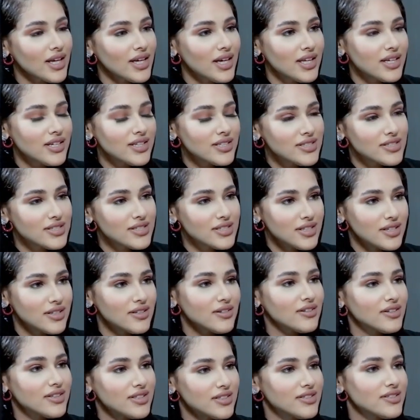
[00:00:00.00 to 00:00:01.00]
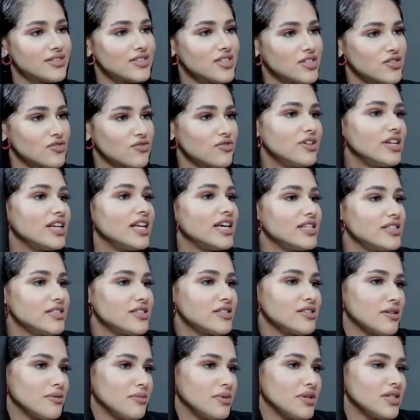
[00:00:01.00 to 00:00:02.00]
And it just
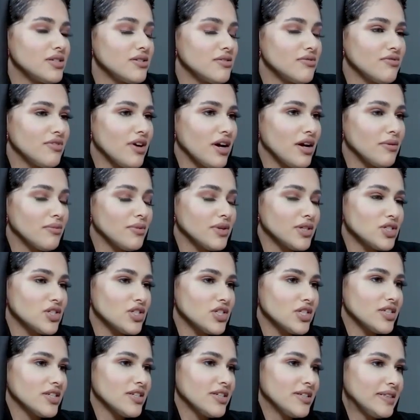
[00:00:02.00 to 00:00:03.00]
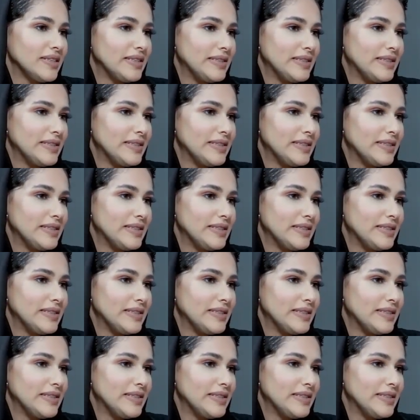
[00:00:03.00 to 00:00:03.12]
relates to me very much.